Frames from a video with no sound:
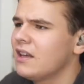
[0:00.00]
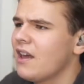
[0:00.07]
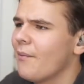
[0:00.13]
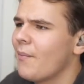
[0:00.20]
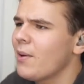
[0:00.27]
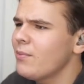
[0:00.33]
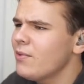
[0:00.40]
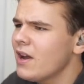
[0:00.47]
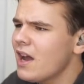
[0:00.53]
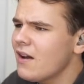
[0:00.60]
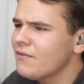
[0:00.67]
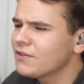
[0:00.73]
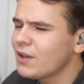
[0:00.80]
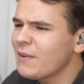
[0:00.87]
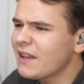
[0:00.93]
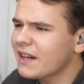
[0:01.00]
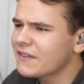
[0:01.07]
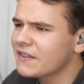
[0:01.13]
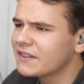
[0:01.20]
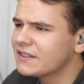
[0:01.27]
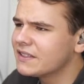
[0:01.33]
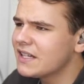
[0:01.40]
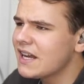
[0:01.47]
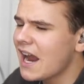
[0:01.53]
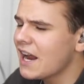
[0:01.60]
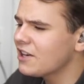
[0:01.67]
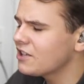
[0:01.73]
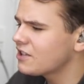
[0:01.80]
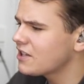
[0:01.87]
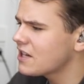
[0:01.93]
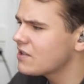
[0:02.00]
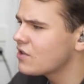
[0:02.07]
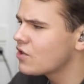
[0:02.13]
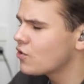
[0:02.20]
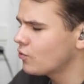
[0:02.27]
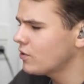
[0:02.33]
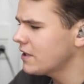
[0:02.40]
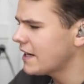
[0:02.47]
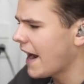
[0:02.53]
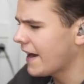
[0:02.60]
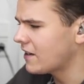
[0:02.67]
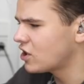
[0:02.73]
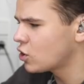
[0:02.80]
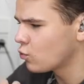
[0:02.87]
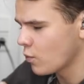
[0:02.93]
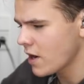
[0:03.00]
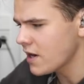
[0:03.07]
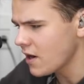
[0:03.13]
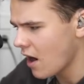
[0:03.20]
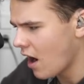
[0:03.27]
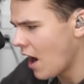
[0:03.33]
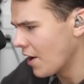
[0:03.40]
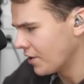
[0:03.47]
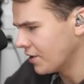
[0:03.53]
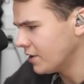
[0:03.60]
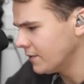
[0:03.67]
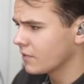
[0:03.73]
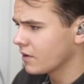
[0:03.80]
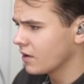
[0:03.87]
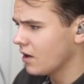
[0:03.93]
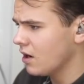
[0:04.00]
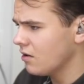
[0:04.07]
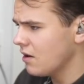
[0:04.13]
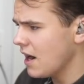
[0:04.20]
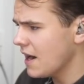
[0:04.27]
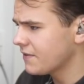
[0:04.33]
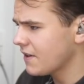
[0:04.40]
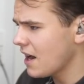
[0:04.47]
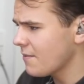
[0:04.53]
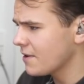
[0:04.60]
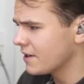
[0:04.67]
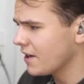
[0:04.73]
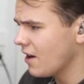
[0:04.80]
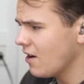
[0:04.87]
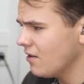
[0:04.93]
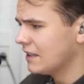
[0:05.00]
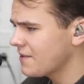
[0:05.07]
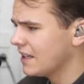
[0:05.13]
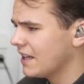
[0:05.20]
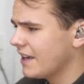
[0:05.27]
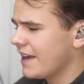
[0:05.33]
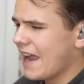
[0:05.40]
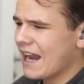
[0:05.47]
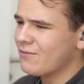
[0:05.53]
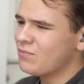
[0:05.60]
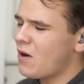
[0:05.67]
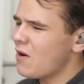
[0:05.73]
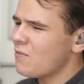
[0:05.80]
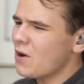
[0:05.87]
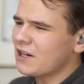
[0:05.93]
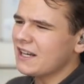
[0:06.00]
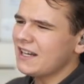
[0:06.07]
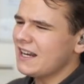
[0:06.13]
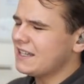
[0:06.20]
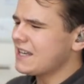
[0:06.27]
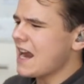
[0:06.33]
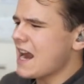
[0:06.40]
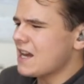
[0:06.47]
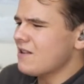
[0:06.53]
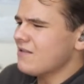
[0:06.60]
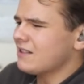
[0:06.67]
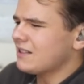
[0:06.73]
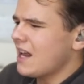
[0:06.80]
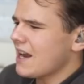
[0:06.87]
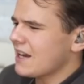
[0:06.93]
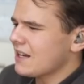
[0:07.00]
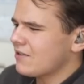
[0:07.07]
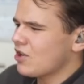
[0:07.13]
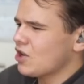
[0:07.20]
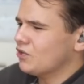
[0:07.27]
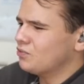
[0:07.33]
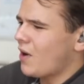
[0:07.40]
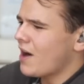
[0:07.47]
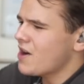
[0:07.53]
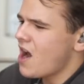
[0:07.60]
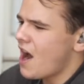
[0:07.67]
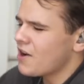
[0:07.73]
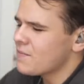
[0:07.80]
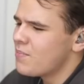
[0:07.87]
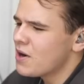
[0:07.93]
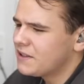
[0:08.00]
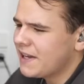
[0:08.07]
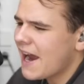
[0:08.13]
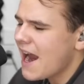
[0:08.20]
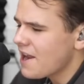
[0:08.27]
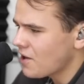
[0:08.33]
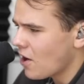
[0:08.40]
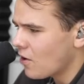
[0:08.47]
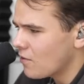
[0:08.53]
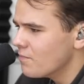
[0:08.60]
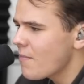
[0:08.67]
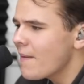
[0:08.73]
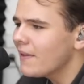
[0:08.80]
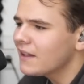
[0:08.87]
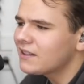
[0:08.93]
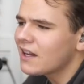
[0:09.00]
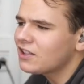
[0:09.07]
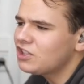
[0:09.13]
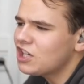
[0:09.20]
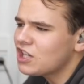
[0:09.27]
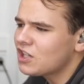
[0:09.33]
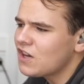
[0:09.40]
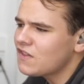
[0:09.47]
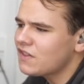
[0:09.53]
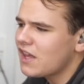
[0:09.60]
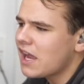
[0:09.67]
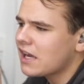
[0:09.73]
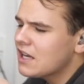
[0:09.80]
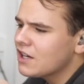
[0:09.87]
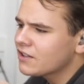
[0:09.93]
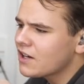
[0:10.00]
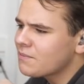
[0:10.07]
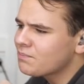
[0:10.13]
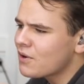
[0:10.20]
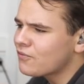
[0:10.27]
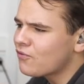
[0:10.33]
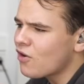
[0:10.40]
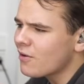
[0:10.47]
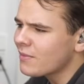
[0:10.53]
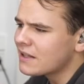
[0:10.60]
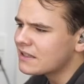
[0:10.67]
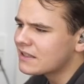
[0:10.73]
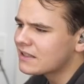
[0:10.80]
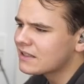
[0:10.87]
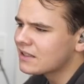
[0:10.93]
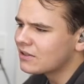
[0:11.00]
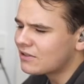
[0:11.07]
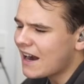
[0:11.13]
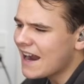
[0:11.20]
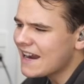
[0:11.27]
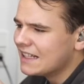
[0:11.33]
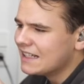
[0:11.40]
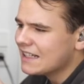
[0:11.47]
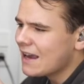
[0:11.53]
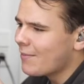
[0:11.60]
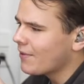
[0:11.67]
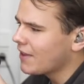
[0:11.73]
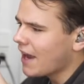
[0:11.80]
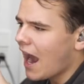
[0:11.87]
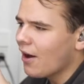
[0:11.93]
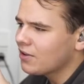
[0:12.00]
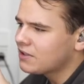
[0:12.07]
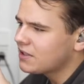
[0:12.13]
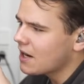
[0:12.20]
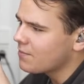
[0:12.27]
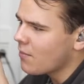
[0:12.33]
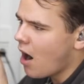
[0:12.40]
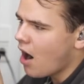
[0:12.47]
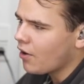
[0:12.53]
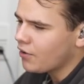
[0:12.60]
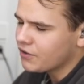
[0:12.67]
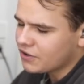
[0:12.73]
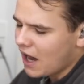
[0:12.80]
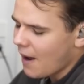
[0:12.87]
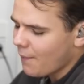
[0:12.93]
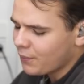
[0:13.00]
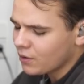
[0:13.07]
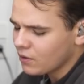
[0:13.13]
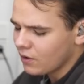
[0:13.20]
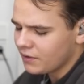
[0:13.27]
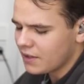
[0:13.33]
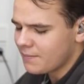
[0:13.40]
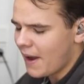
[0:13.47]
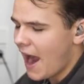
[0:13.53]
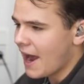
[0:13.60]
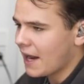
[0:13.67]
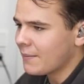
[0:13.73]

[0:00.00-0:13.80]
Maybe we have something like the DHC-3, a twin otter. All right, there we go. And well, what can I say? It looks like it could run on a potato. Maybe that's actually a good thing. Good performance, right? Yeah, but the outside models are absolutely bad.